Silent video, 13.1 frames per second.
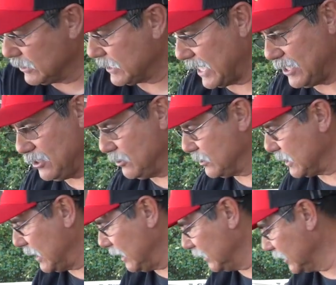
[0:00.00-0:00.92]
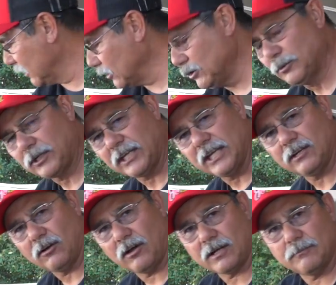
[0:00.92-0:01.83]
is I use a little
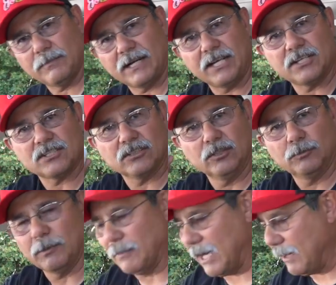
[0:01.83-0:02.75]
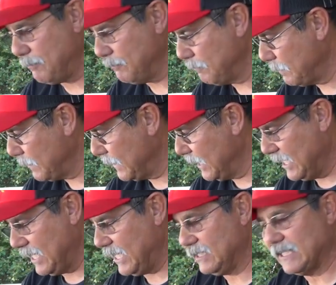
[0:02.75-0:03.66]
lubricant on them, and I just lube them up.
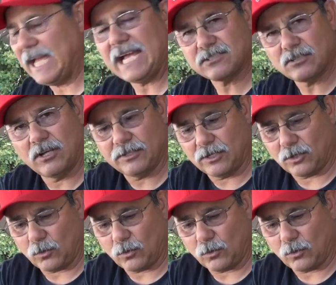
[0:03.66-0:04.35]
It lasts on there